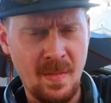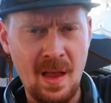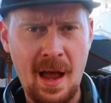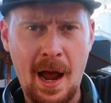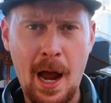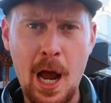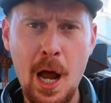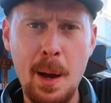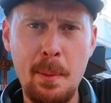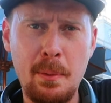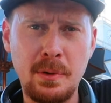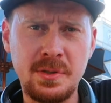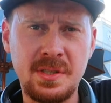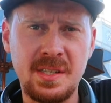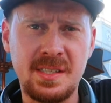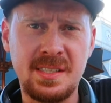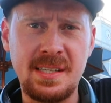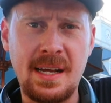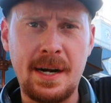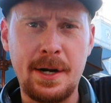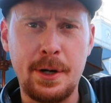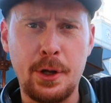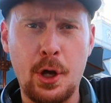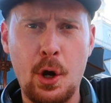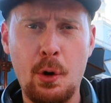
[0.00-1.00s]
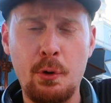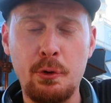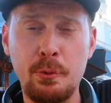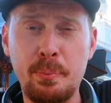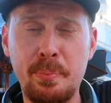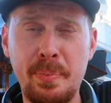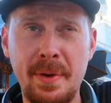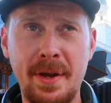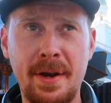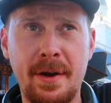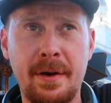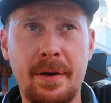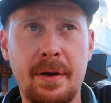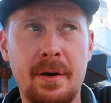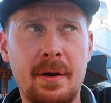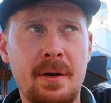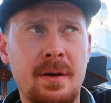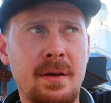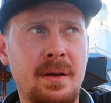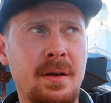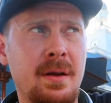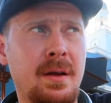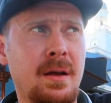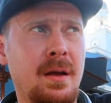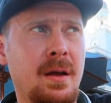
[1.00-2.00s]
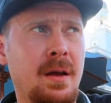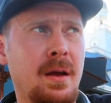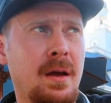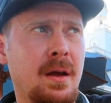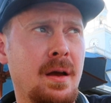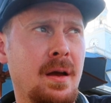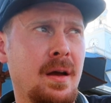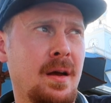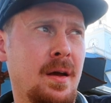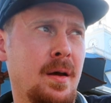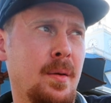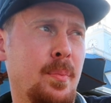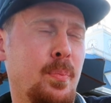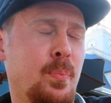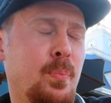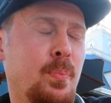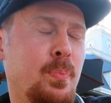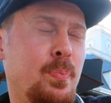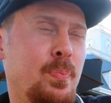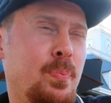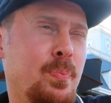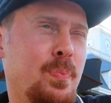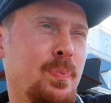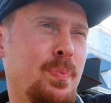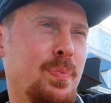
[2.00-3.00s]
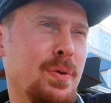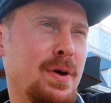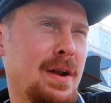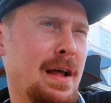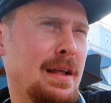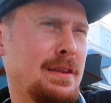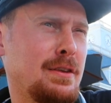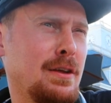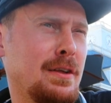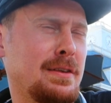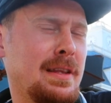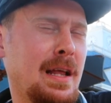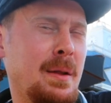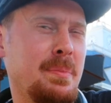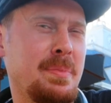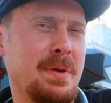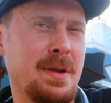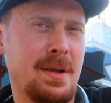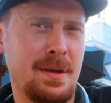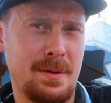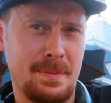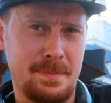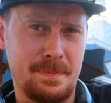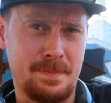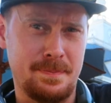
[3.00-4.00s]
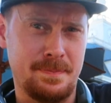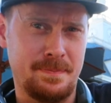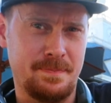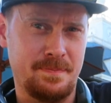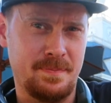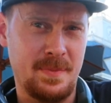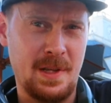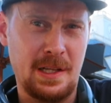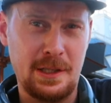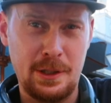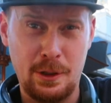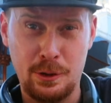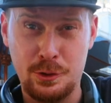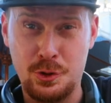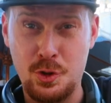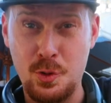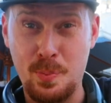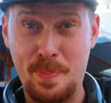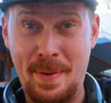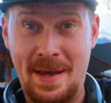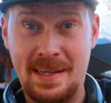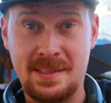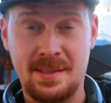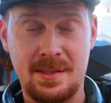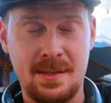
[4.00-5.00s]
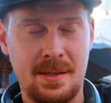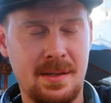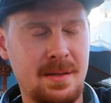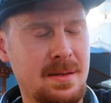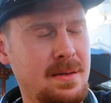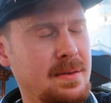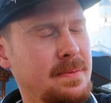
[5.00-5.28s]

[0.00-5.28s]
I almost decided to go with beer, but I thought that'd be a little too basic.